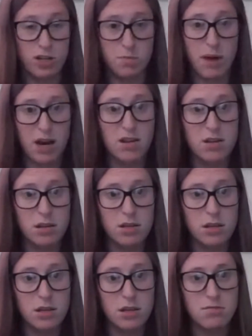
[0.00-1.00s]
balance the
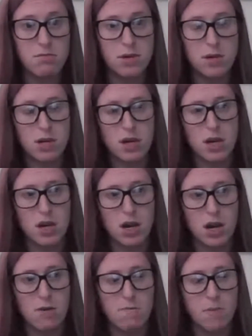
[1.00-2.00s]
system.
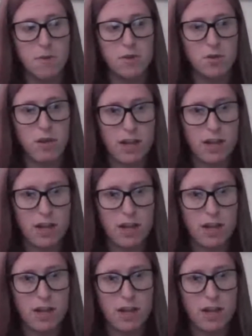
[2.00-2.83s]
So that's one